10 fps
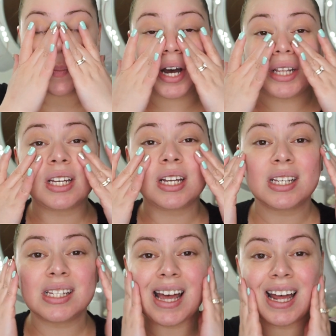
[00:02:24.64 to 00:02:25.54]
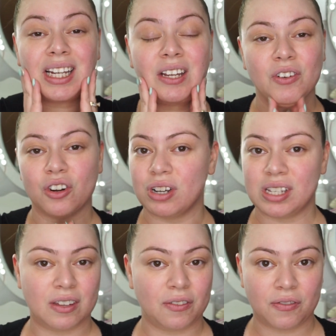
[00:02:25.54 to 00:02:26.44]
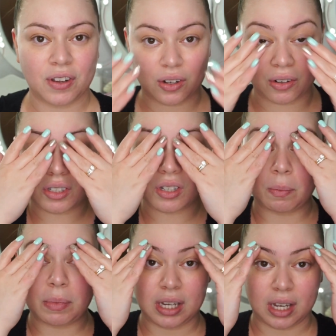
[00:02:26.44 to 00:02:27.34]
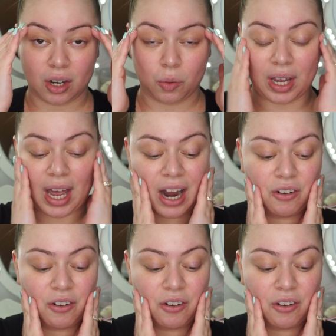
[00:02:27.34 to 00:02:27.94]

but does not leave a greasy feel, to me anyway.